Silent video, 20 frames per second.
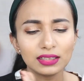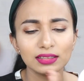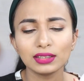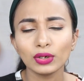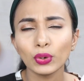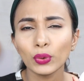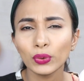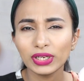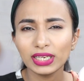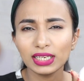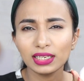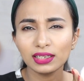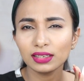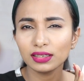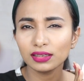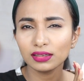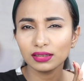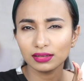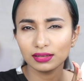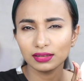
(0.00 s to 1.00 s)
The
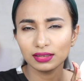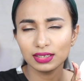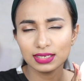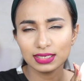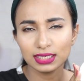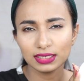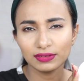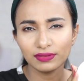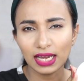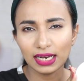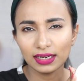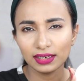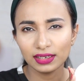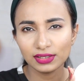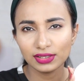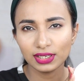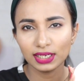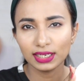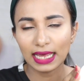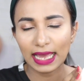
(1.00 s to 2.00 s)
only
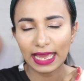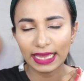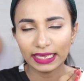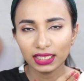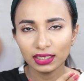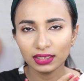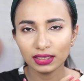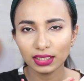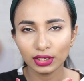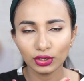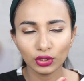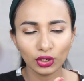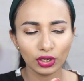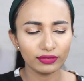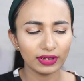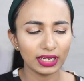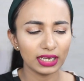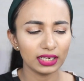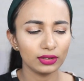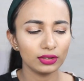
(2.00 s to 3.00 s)
disadvantage that I can think
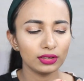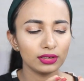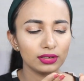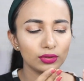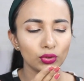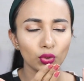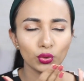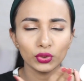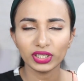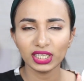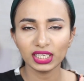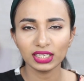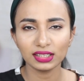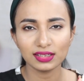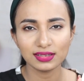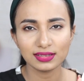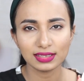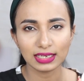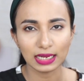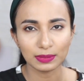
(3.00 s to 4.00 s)
of, I don't think
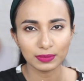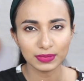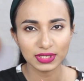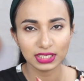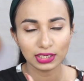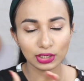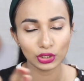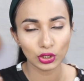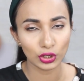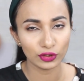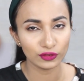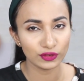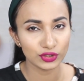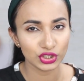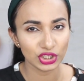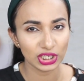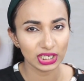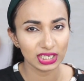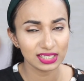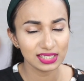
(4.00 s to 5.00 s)
this comes in a lot of
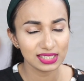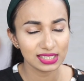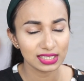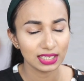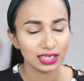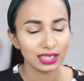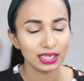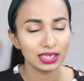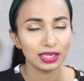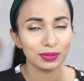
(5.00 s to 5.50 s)
shades.